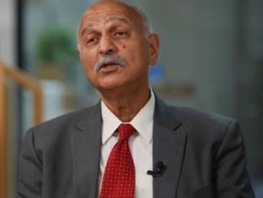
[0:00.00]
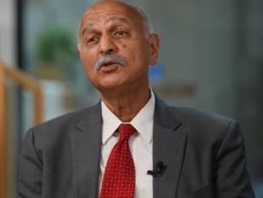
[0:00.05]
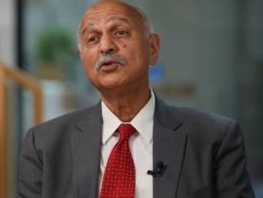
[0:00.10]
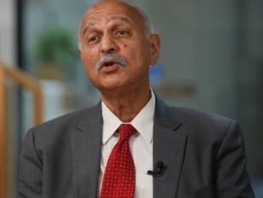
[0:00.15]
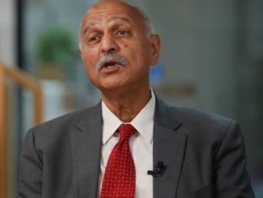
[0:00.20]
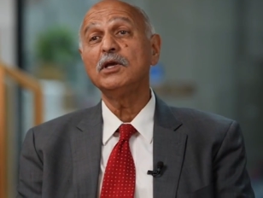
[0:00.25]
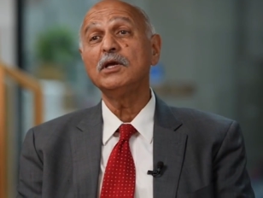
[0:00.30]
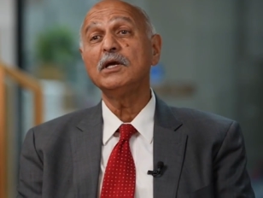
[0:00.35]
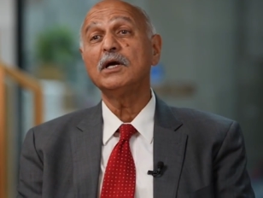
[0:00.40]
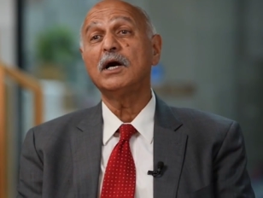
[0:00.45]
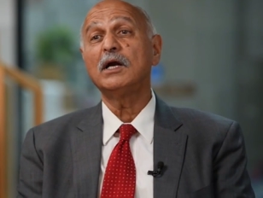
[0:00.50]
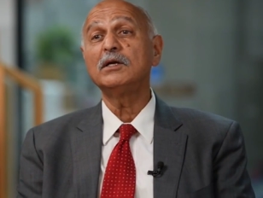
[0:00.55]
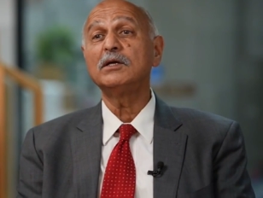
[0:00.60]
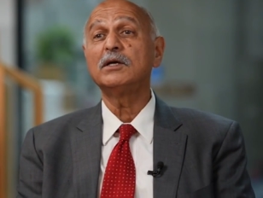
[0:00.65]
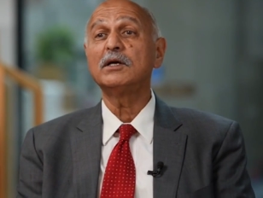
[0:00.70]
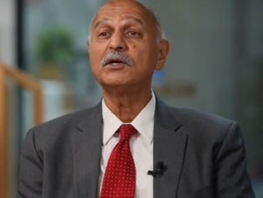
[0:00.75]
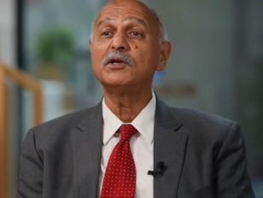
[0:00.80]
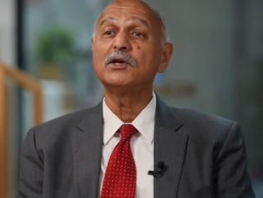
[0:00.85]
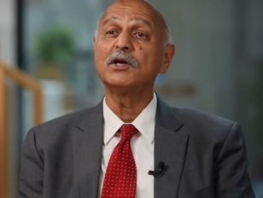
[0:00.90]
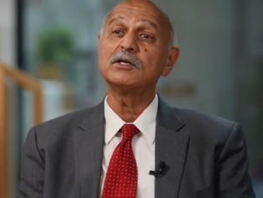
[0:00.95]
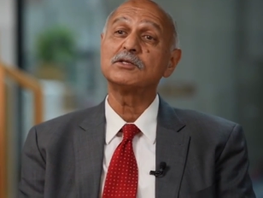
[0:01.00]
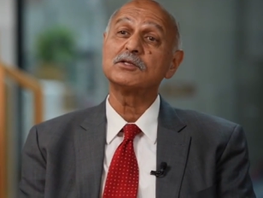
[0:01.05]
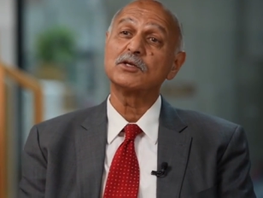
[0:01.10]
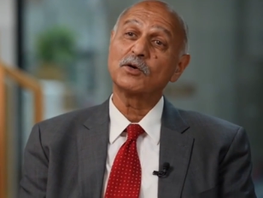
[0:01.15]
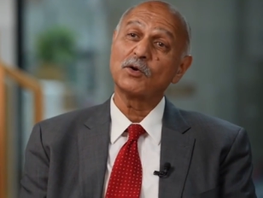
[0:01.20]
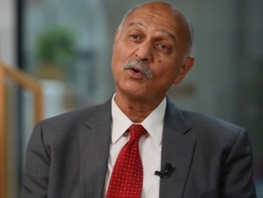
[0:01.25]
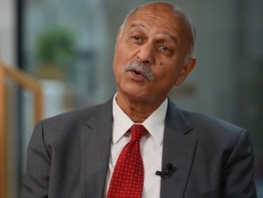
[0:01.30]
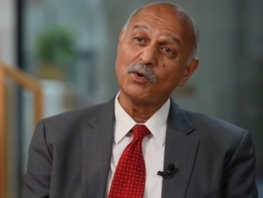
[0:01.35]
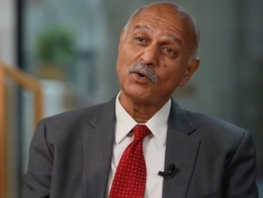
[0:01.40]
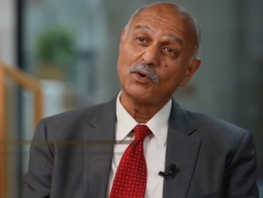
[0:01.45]
300 years
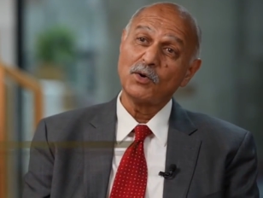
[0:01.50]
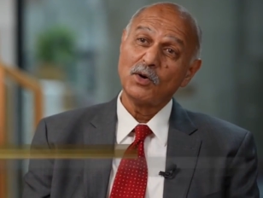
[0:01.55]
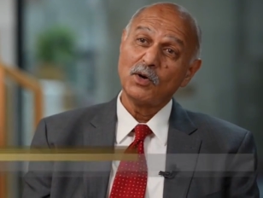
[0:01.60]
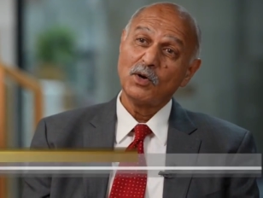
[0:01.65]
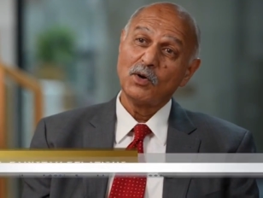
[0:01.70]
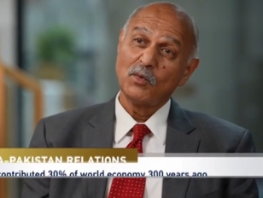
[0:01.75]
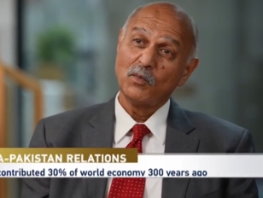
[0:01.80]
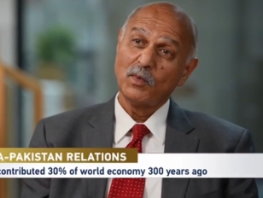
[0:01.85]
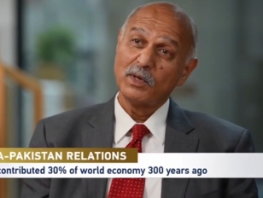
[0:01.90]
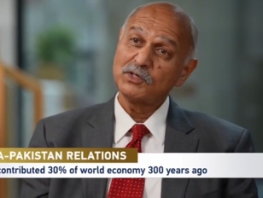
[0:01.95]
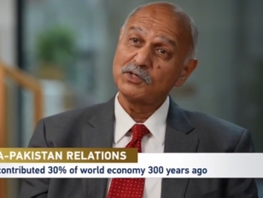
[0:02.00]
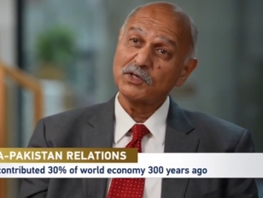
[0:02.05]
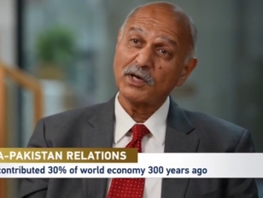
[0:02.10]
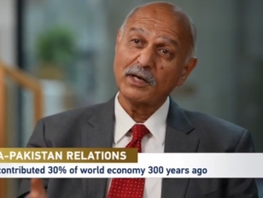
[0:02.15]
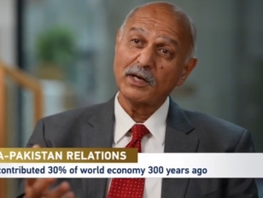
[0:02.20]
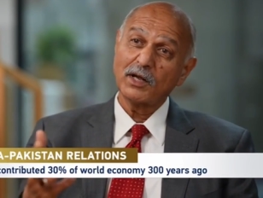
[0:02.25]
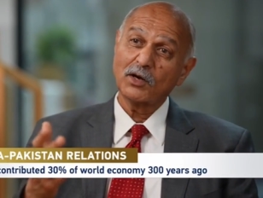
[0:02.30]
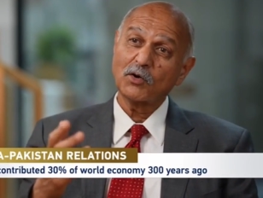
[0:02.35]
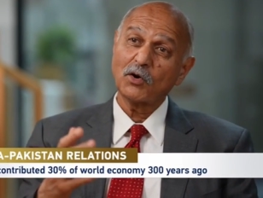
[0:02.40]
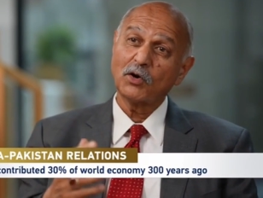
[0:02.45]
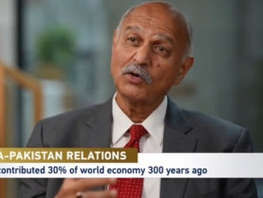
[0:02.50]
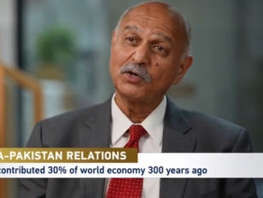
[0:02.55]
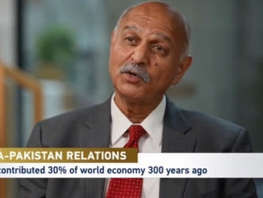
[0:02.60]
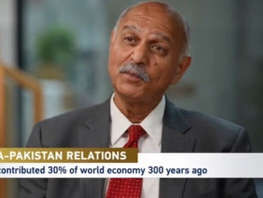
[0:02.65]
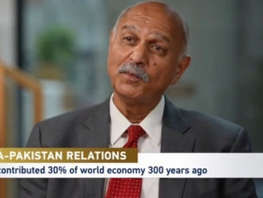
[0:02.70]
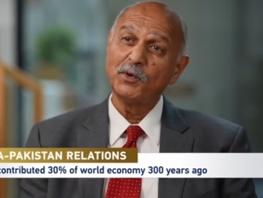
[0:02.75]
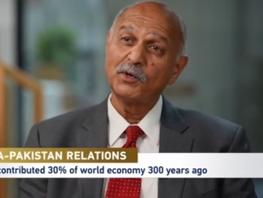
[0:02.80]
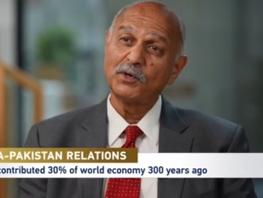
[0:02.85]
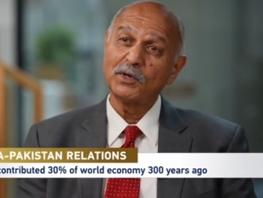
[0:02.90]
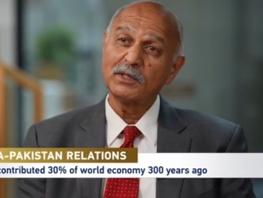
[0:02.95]
ago when China
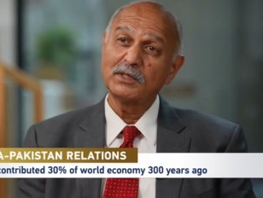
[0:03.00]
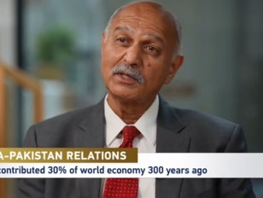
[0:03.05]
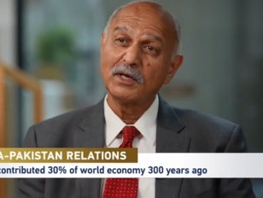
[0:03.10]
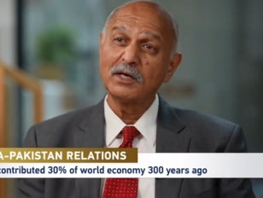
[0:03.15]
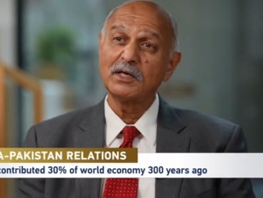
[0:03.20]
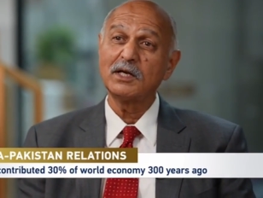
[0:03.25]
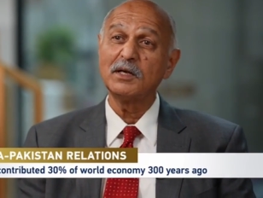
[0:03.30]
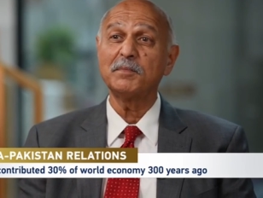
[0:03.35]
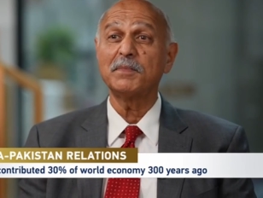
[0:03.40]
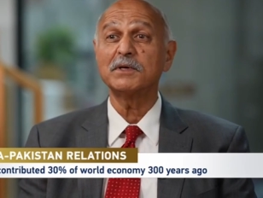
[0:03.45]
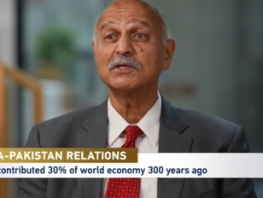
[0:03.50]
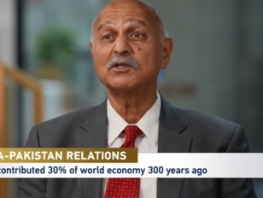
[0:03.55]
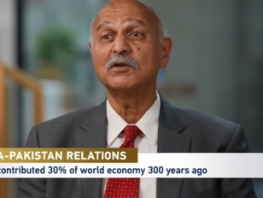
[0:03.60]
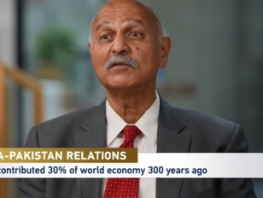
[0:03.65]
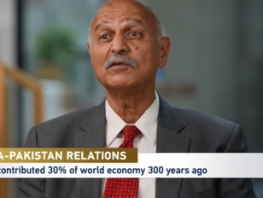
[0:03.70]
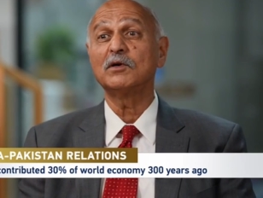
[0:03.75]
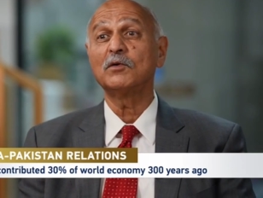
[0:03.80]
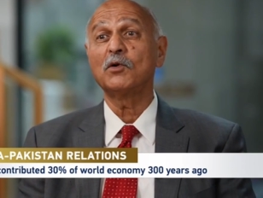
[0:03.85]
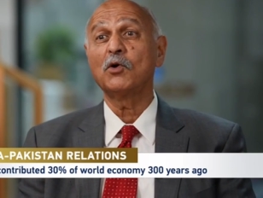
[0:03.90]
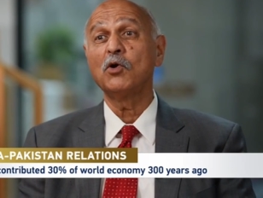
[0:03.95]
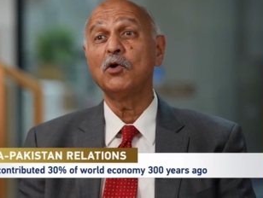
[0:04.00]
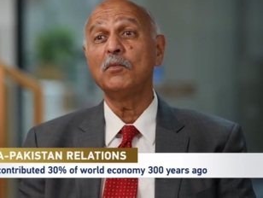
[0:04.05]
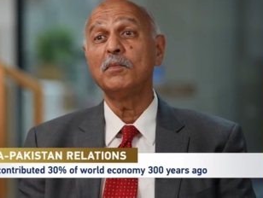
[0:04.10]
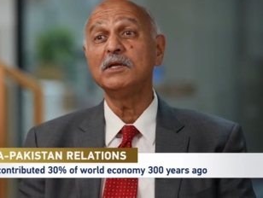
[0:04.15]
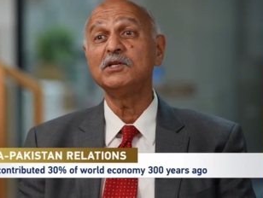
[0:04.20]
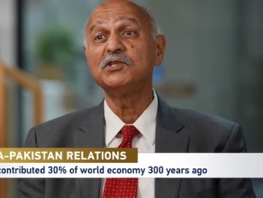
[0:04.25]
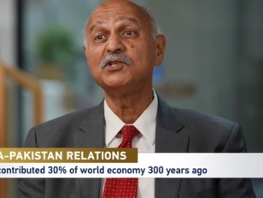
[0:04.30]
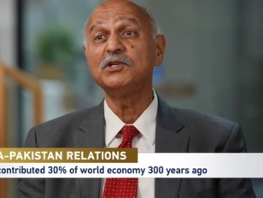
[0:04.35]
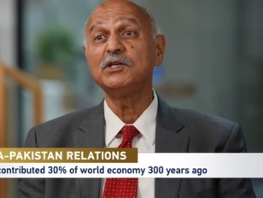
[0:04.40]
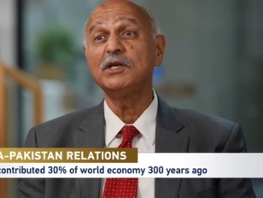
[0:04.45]
contributed 30% of the
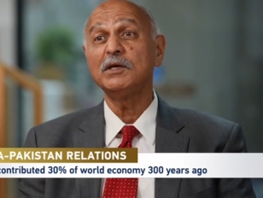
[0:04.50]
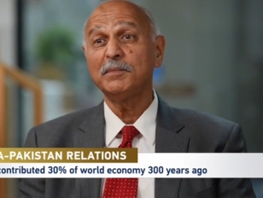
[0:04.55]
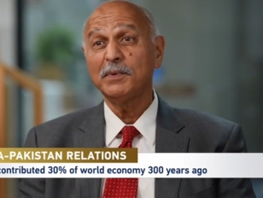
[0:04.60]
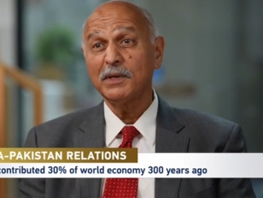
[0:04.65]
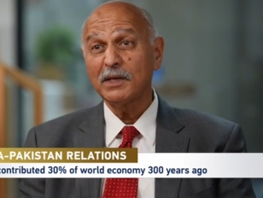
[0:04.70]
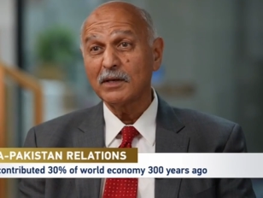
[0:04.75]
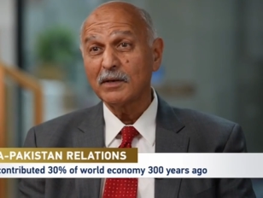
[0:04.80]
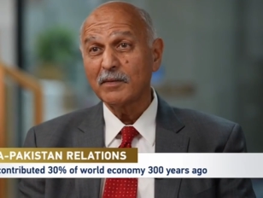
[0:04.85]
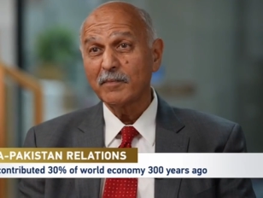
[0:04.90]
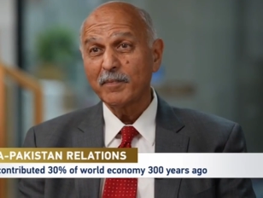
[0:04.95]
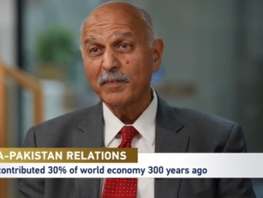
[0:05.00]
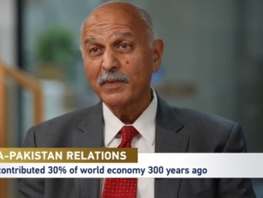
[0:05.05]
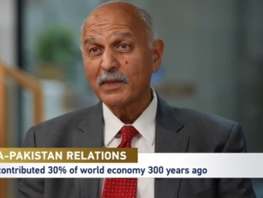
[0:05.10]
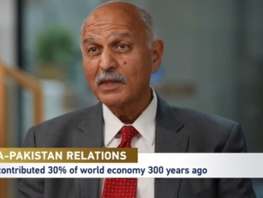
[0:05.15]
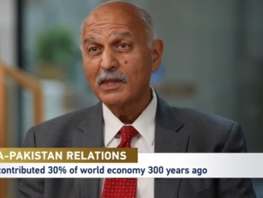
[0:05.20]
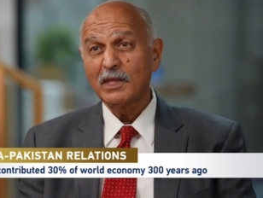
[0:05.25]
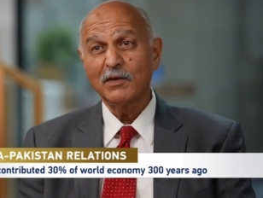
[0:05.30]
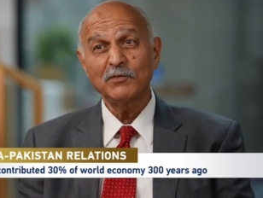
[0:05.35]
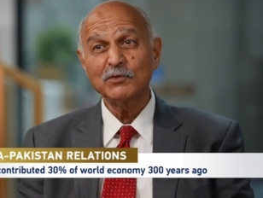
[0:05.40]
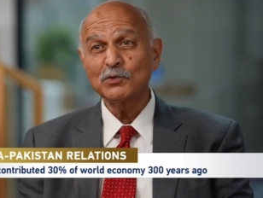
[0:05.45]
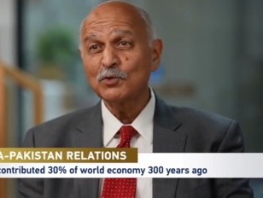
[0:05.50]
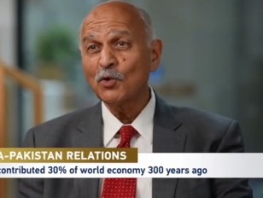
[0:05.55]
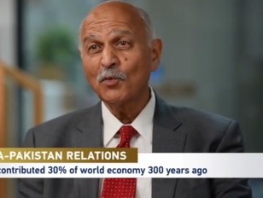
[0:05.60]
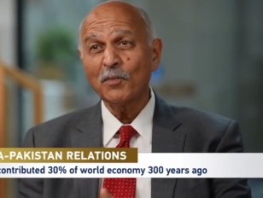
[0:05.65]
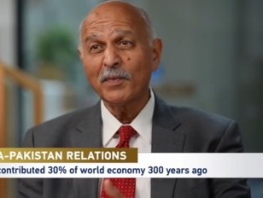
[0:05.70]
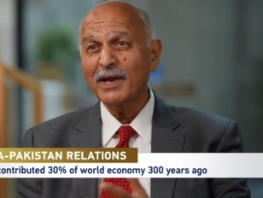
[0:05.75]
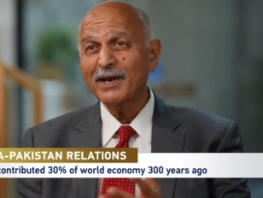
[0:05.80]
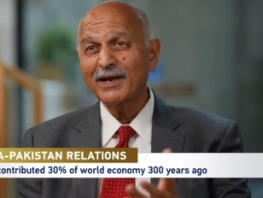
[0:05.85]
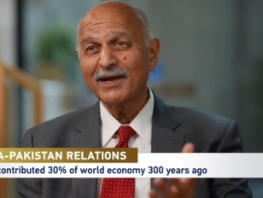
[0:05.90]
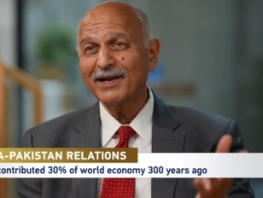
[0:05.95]
global GDP. There was no
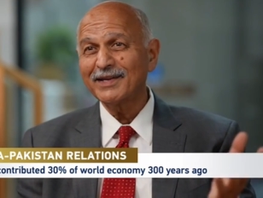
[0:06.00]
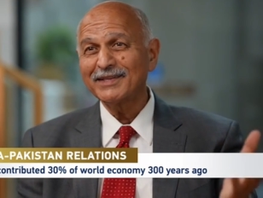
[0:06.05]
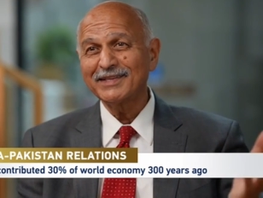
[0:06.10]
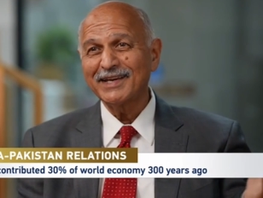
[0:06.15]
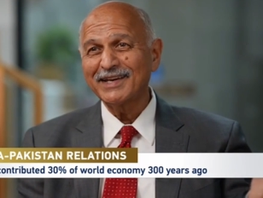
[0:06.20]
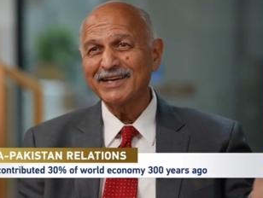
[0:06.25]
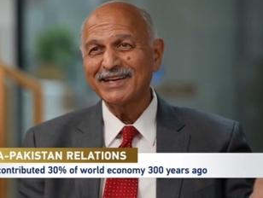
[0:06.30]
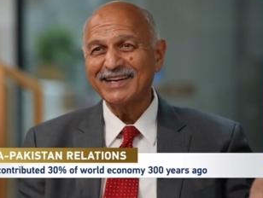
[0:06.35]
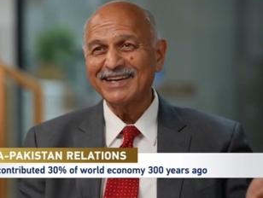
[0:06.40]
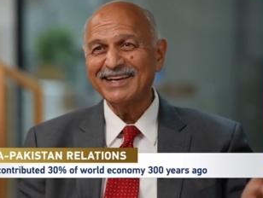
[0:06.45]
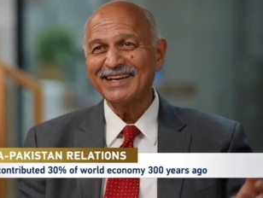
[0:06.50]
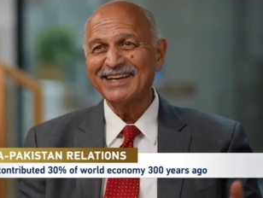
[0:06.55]
America then,